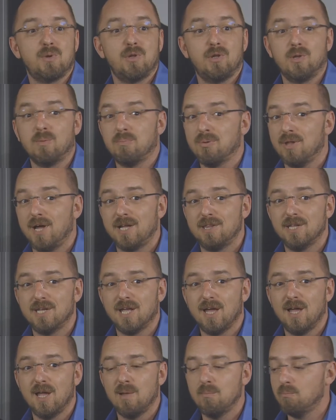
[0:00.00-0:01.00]
whether they're playing the
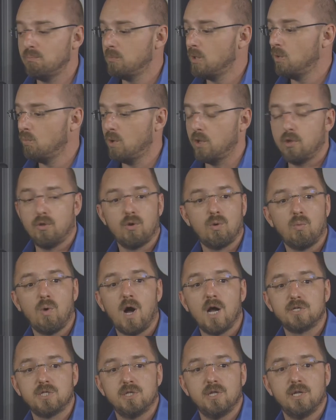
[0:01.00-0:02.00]
game, whether they're
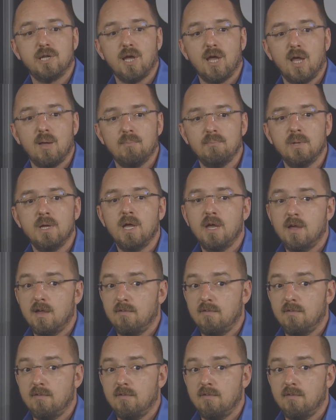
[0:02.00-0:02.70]
watching the game.